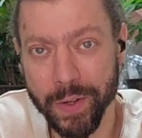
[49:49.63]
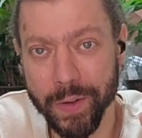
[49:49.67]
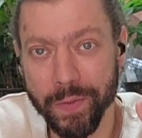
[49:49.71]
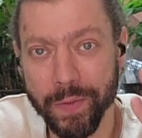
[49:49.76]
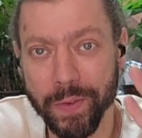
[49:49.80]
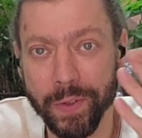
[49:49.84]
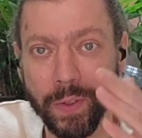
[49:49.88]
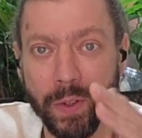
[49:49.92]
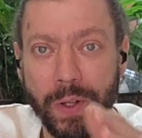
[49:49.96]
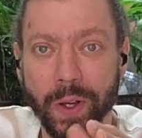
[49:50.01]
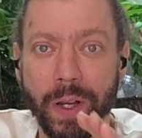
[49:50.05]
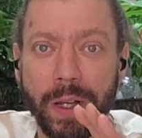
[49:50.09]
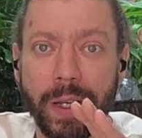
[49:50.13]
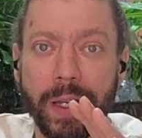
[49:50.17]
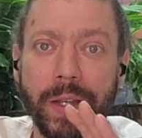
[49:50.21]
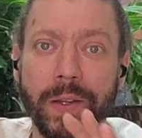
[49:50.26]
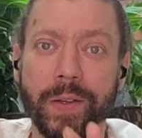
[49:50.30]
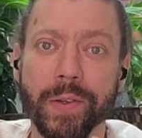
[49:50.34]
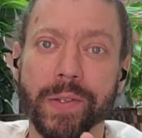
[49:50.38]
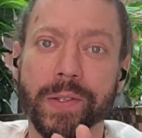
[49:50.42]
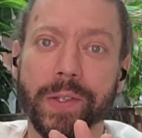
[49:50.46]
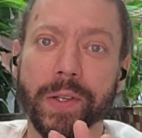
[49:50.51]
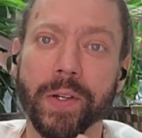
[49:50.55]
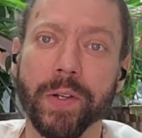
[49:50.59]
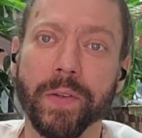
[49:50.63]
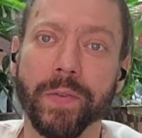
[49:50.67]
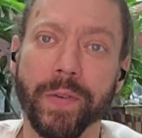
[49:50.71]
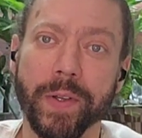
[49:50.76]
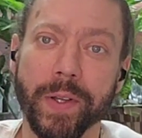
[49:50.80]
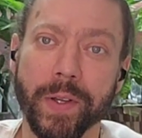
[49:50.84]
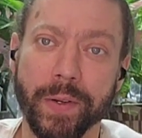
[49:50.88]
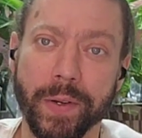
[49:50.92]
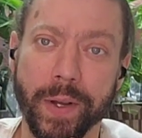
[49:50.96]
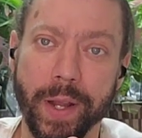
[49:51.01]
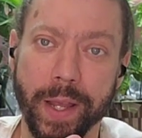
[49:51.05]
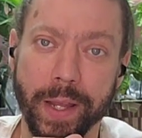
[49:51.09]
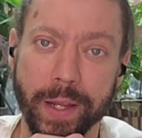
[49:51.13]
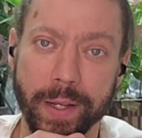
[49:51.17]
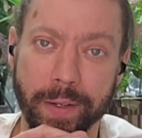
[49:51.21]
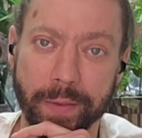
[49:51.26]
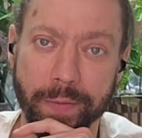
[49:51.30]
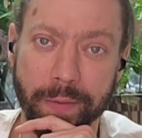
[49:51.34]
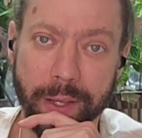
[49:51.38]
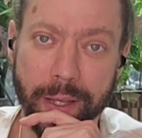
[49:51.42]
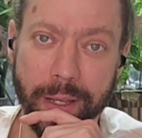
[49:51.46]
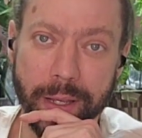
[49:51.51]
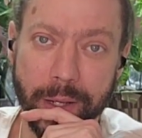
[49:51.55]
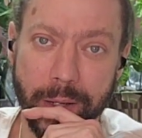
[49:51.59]
for locking yourself in your
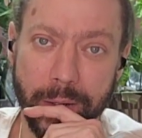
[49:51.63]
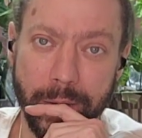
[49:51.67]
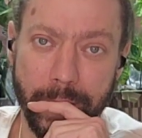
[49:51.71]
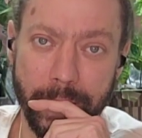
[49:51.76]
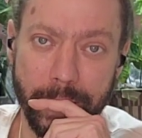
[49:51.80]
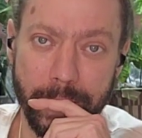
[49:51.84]
negative ego.